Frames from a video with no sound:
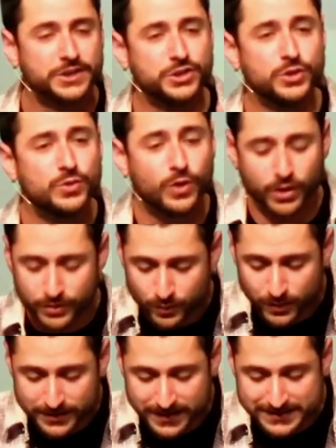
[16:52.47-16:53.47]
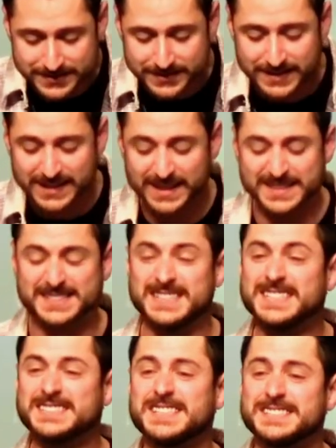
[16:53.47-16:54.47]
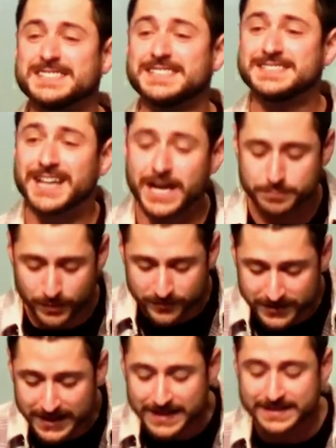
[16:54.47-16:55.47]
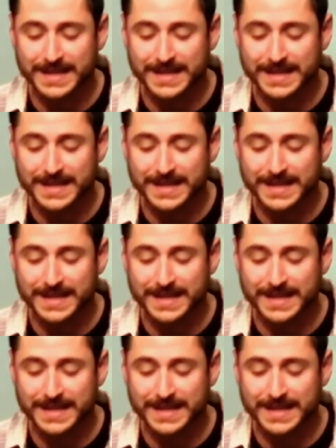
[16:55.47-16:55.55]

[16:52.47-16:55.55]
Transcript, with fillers: You are the one that's leading us. This is the type of King